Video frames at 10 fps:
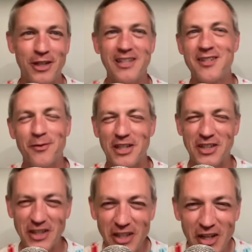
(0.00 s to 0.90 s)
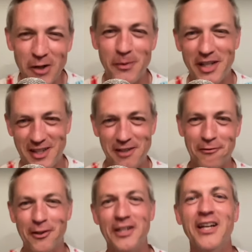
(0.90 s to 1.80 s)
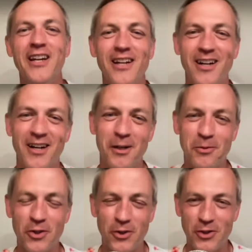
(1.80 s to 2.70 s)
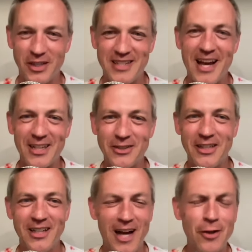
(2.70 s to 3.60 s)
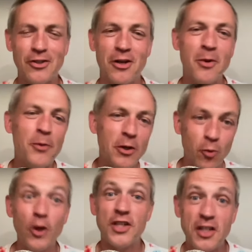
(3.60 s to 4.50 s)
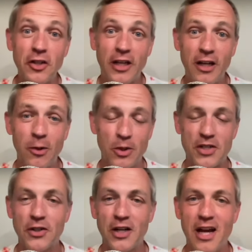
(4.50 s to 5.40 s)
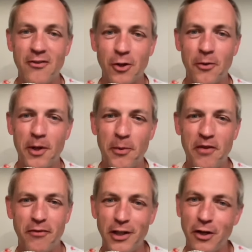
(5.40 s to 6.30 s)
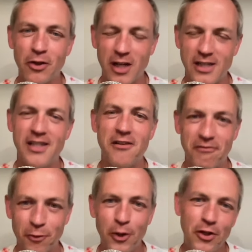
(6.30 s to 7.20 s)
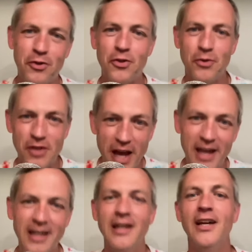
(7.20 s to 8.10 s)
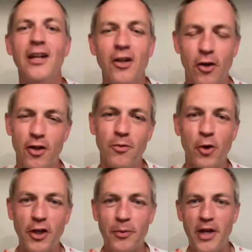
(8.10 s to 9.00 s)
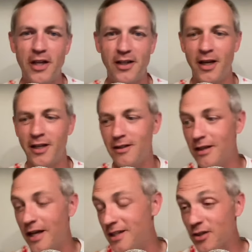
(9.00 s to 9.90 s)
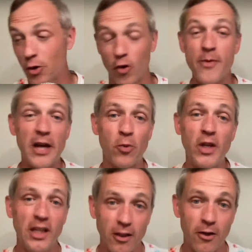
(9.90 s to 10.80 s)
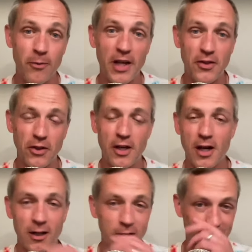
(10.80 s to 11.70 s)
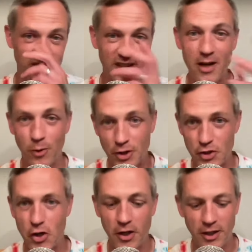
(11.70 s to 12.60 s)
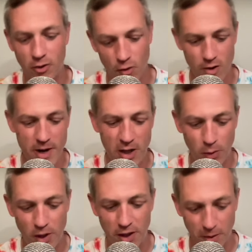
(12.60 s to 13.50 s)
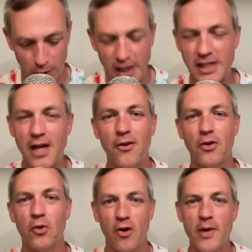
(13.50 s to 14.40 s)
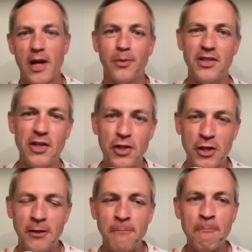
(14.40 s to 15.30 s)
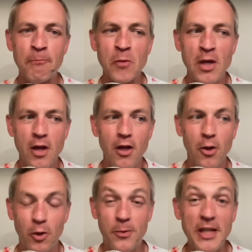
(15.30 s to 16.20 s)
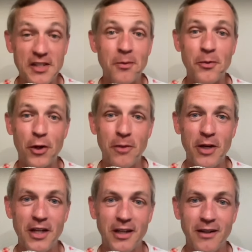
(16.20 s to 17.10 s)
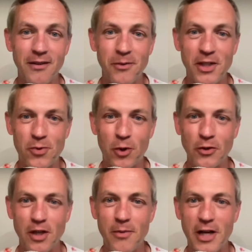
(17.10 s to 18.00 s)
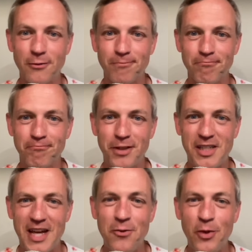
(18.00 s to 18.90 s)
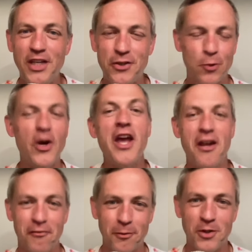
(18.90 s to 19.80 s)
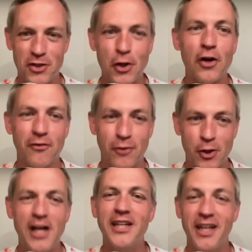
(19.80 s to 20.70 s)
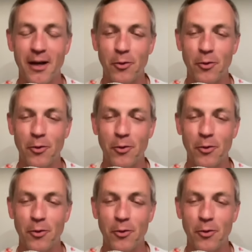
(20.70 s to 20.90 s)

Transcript: It's something a little bit different. Um, don't know exactly uh, how to term it, but we're still here. We're still going to have a little bit of Pitt video content for you today on the morning Pitt and and it's quarterback week on pantherlair.com. Today we're starting quarterback week, our breakdown of the quarterback position, which means something pretty big. It means we're only about 10 weeks away from the start of training camp.